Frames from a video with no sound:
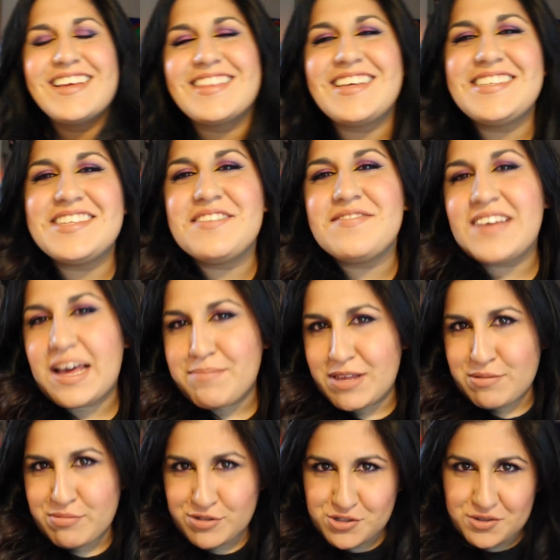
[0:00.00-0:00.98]
Lazy fat
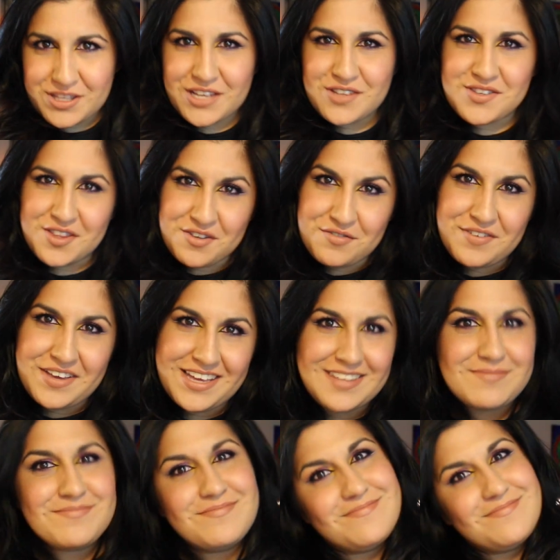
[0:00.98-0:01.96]
people do things with their
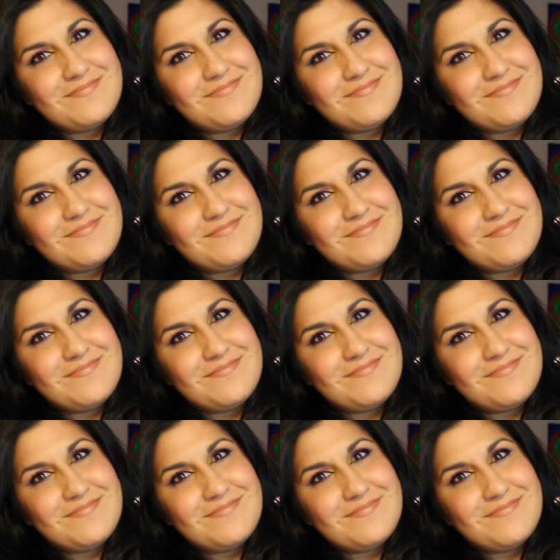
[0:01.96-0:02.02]
feet.